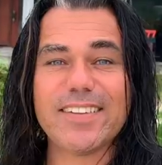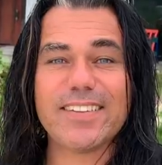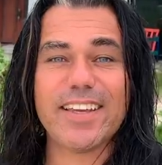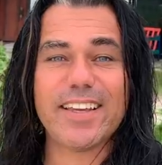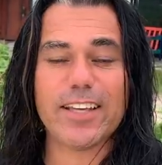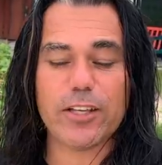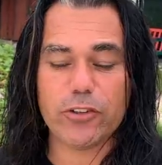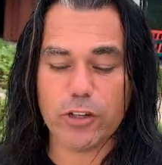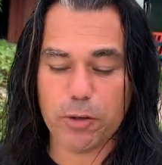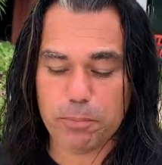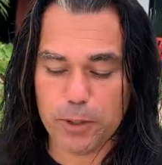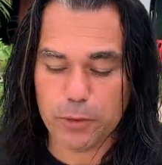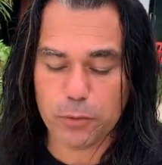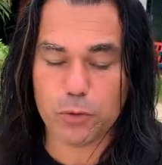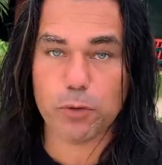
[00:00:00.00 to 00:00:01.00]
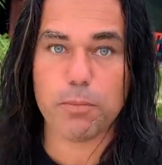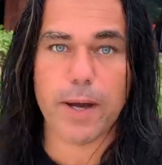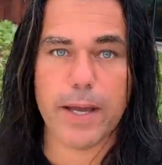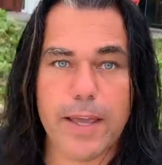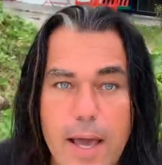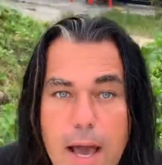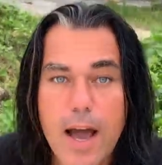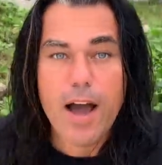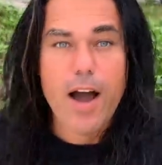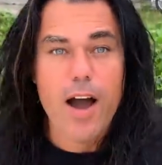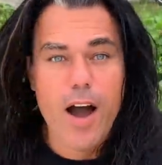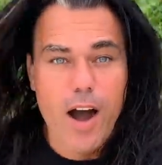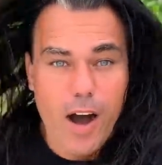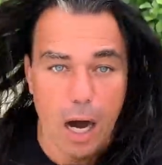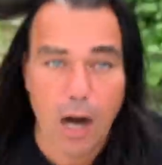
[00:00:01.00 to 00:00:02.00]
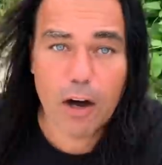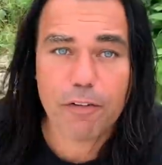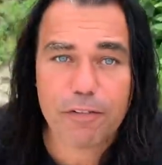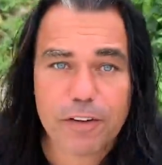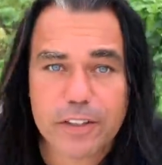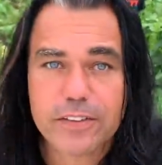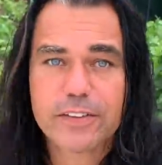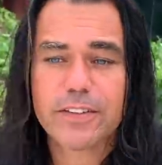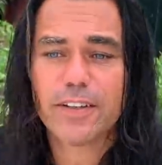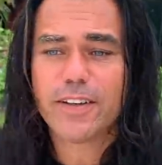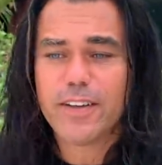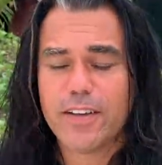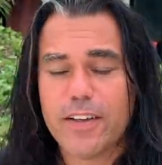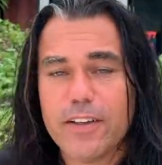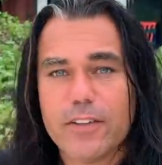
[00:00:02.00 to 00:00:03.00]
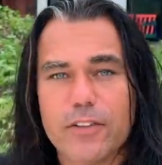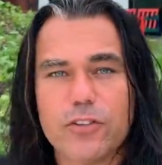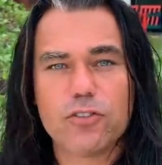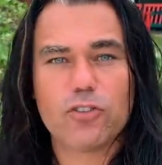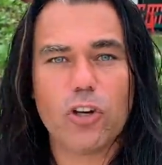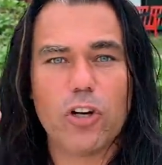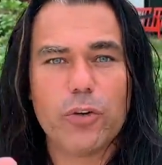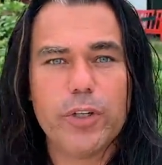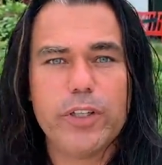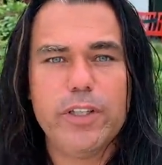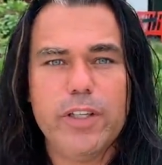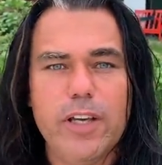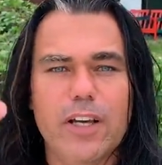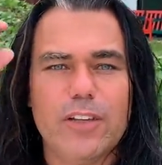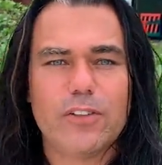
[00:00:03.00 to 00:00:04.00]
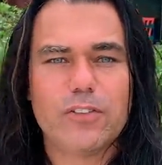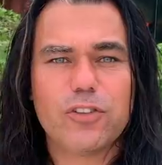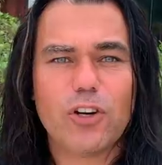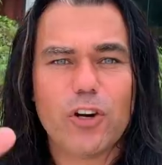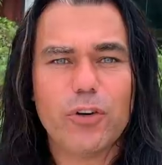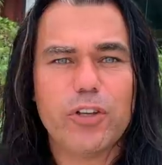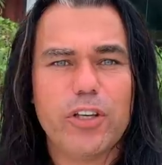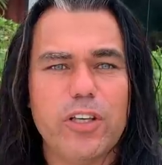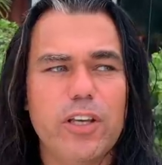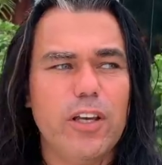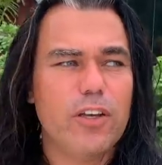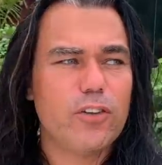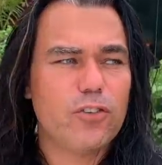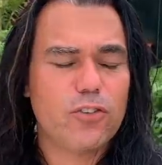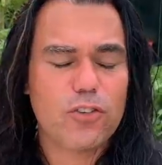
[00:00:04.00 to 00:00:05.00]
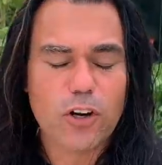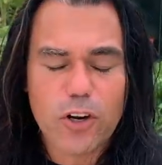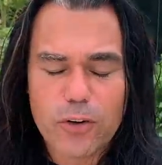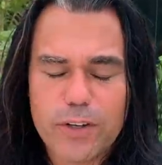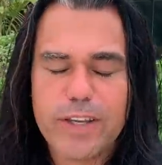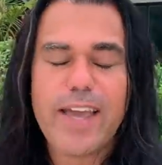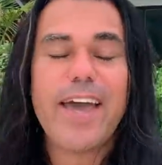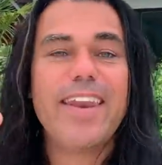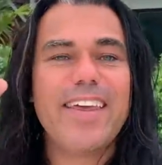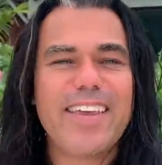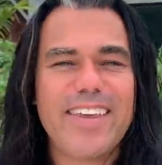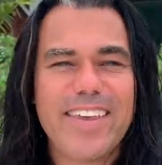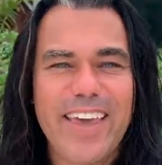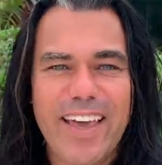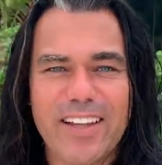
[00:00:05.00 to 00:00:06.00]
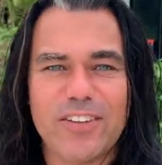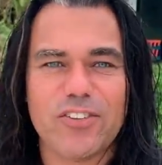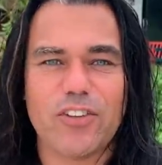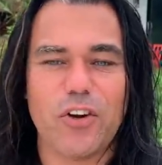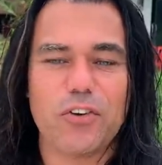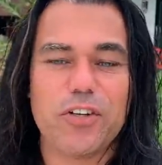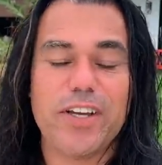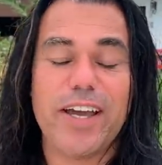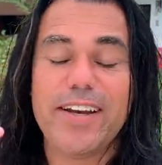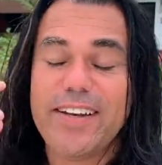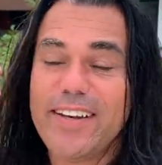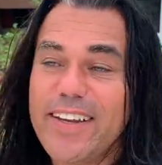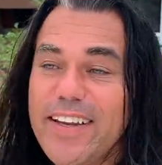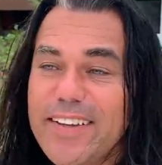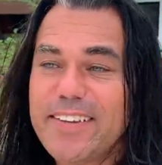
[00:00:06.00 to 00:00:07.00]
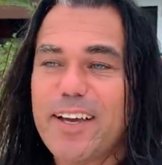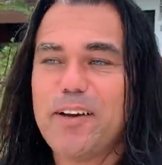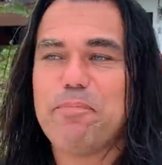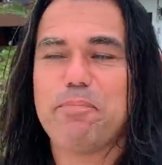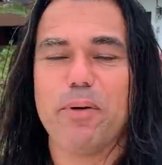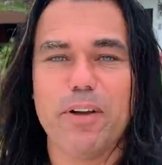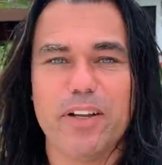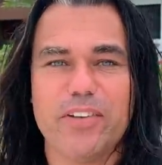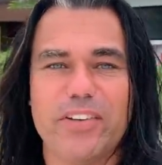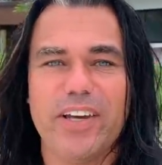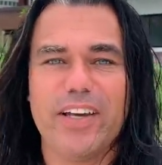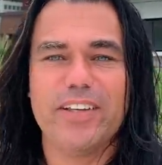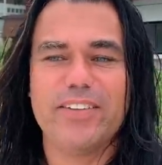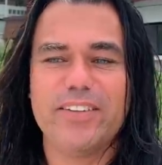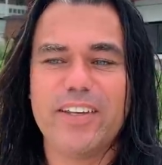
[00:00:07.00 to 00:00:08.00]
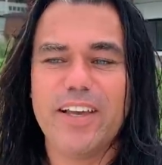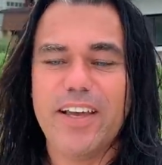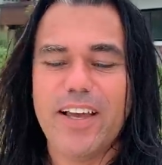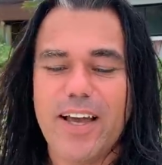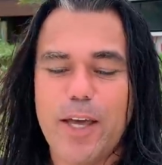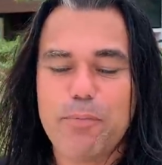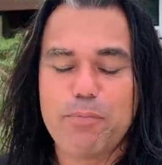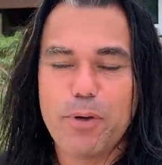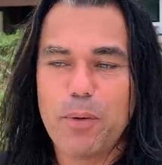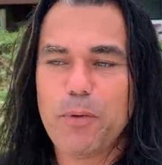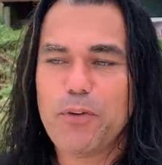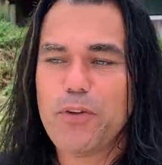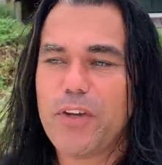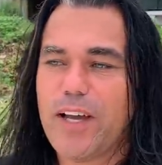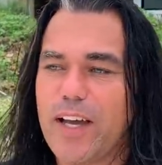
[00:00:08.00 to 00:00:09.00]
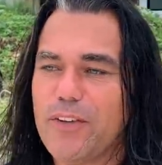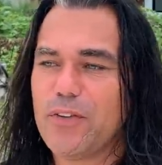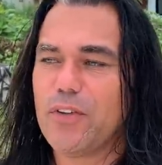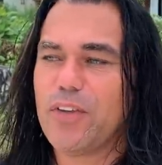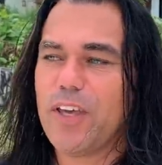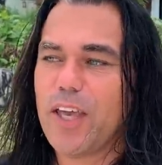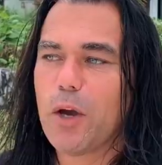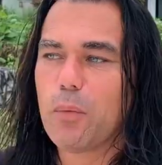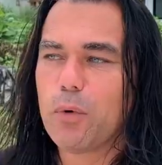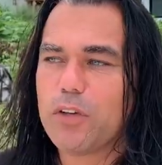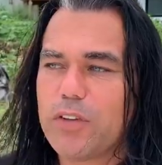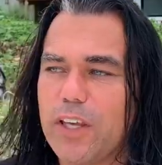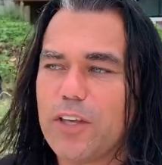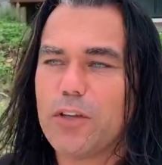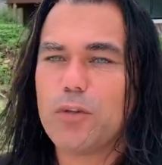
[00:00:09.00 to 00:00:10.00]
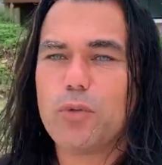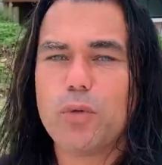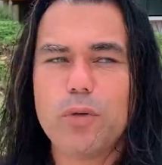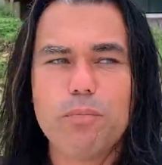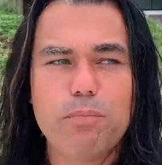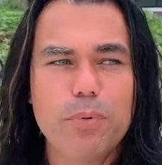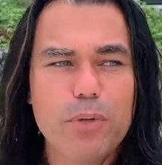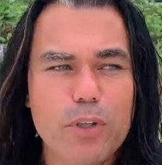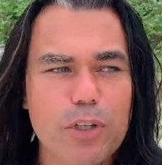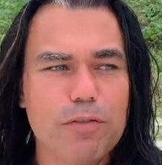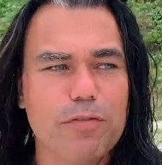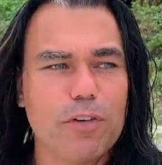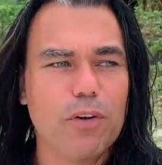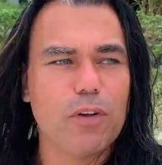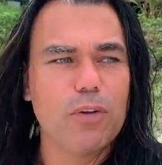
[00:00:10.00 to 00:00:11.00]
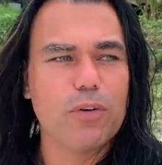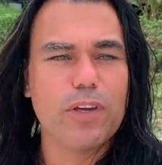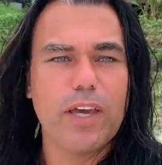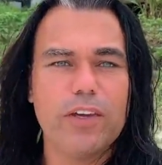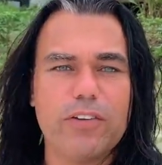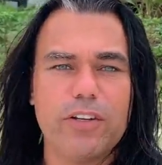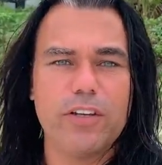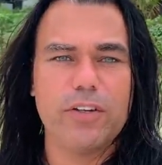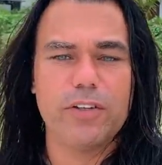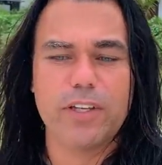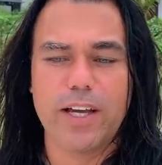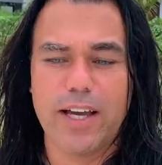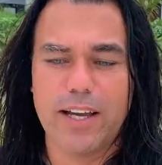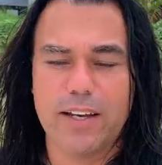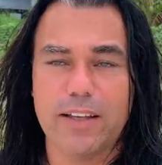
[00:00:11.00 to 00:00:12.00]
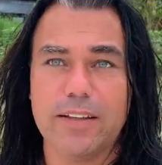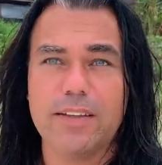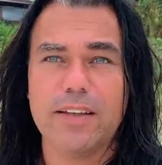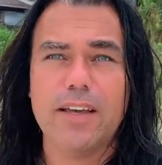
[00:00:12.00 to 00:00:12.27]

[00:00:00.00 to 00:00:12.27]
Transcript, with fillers: take a jump into my office. Sorry sorry, sorry, and again sorry. I need to apologize. I promised you guys today I would take you to a beautiful location here on the island,